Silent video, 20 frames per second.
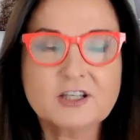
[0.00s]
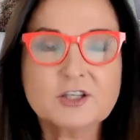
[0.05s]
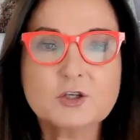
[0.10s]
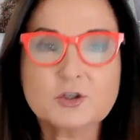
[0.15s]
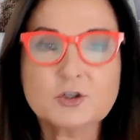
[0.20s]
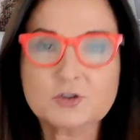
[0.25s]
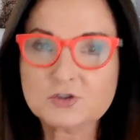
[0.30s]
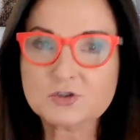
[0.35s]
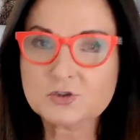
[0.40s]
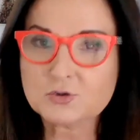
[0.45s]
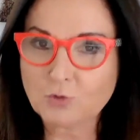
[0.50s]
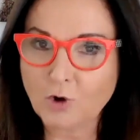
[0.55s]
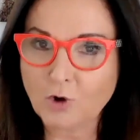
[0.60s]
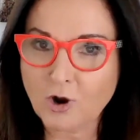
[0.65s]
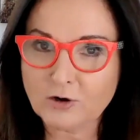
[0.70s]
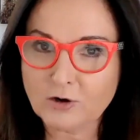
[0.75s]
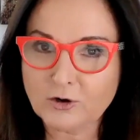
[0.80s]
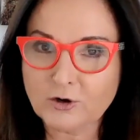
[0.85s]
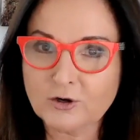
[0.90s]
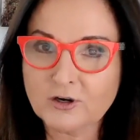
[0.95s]
You're
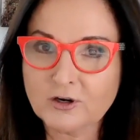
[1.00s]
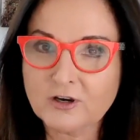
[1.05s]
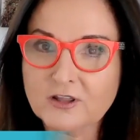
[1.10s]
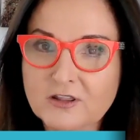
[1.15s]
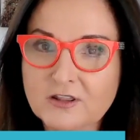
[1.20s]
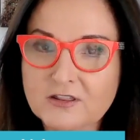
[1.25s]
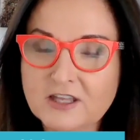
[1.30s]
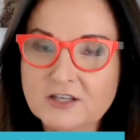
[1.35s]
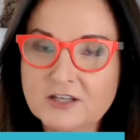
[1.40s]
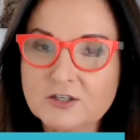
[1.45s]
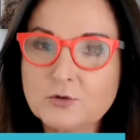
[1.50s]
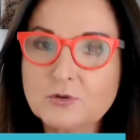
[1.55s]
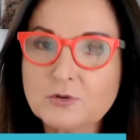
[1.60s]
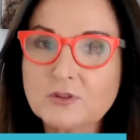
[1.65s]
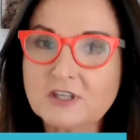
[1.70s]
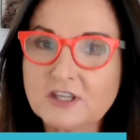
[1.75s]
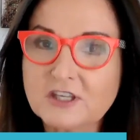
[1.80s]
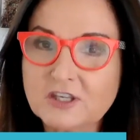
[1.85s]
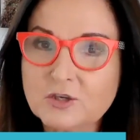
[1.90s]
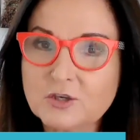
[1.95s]
stronger than you
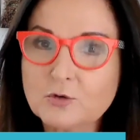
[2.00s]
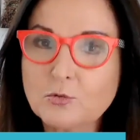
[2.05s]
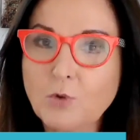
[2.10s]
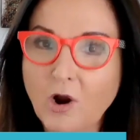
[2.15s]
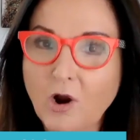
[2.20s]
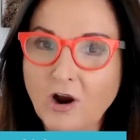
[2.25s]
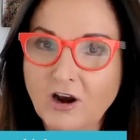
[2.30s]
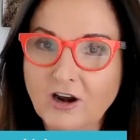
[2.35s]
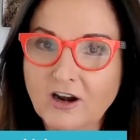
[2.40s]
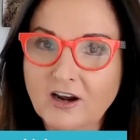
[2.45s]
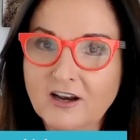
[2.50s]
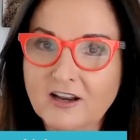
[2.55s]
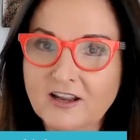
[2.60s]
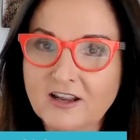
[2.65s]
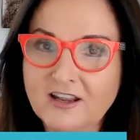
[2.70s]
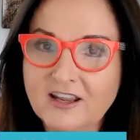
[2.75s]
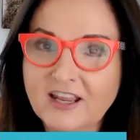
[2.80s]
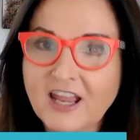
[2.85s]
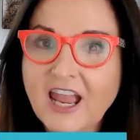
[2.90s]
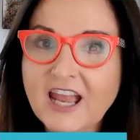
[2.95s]
think you are,
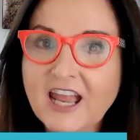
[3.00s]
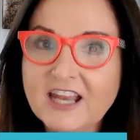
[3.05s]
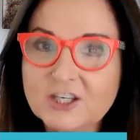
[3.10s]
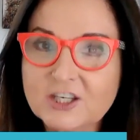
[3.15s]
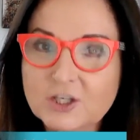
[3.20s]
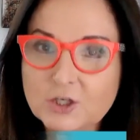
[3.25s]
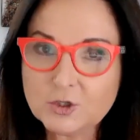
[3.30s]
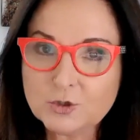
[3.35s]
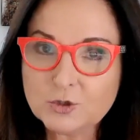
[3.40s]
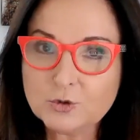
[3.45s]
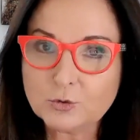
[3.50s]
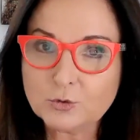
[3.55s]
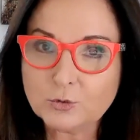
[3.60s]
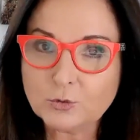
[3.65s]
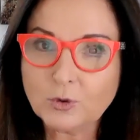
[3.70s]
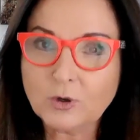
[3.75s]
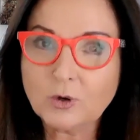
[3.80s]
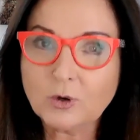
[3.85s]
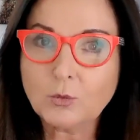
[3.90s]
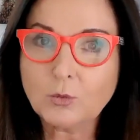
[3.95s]
and
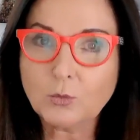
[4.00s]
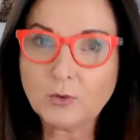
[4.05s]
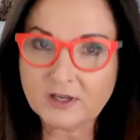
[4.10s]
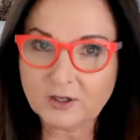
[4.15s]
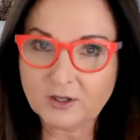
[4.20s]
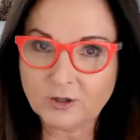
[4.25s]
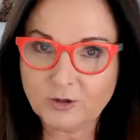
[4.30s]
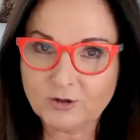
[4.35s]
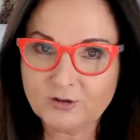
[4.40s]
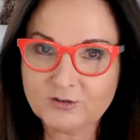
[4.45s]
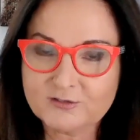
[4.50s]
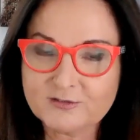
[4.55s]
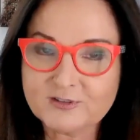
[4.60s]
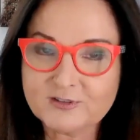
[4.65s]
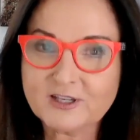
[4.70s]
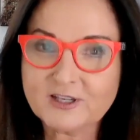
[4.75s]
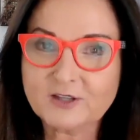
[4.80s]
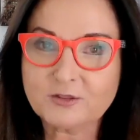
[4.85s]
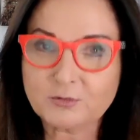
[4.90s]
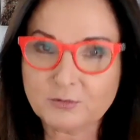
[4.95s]
you will
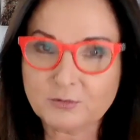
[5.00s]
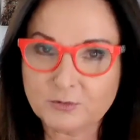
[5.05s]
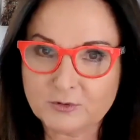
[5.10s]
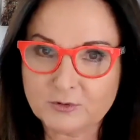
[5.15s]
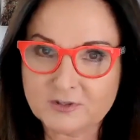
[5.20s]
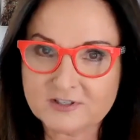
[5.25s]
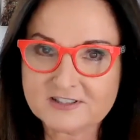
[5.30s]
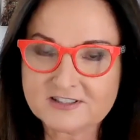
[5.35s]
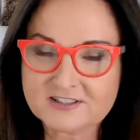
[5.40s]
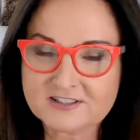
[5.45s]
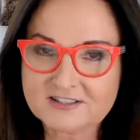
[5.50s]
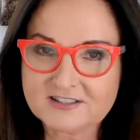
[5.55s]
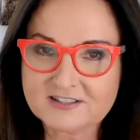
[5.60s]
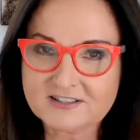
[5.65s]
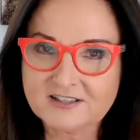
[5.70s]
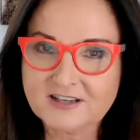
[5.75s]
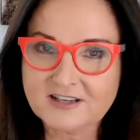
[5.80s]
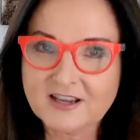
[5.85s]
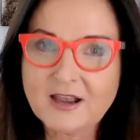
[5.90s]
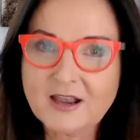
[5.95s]
get through this.
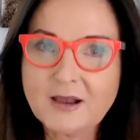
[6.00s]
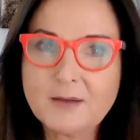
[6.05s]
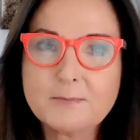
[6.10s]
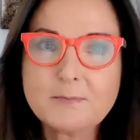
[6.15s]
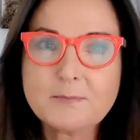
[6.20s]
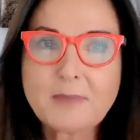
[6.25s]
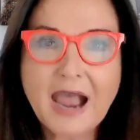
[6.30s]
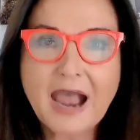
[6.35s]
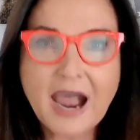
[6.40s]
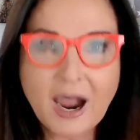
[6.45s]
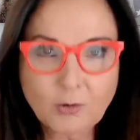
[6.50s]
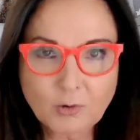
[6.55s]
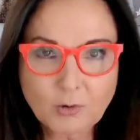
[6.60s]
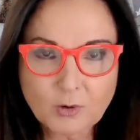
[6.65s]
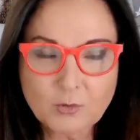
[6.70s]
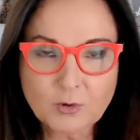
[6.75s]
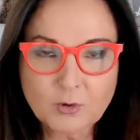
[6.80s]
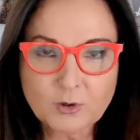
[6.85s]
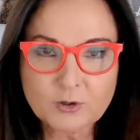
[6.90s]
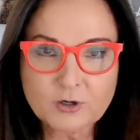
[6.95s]

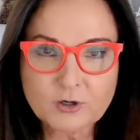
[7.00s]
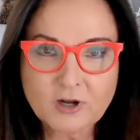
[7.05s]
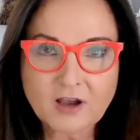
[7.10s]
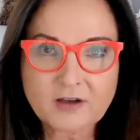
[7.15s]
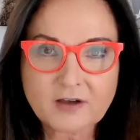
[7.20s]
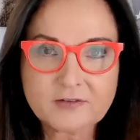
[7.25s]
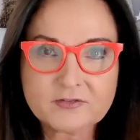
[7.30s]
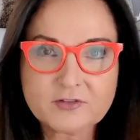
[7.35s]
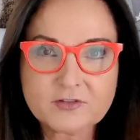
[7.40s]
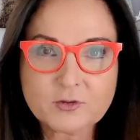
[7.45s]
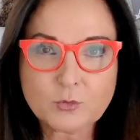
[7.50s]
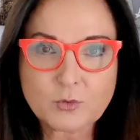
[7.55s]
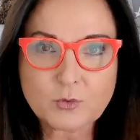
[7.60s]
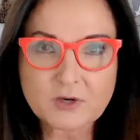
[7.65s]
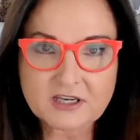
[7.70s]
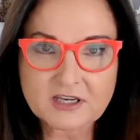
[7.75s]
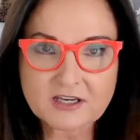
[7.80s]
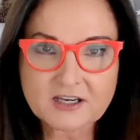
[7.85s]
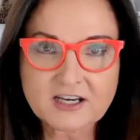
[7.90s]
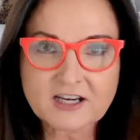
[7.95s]
Power word of the
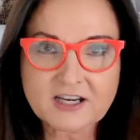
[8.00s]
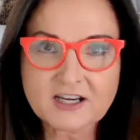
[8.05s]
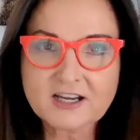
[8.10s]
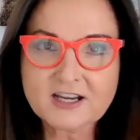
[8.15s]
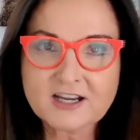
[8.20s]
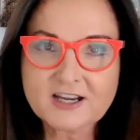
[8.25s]
week,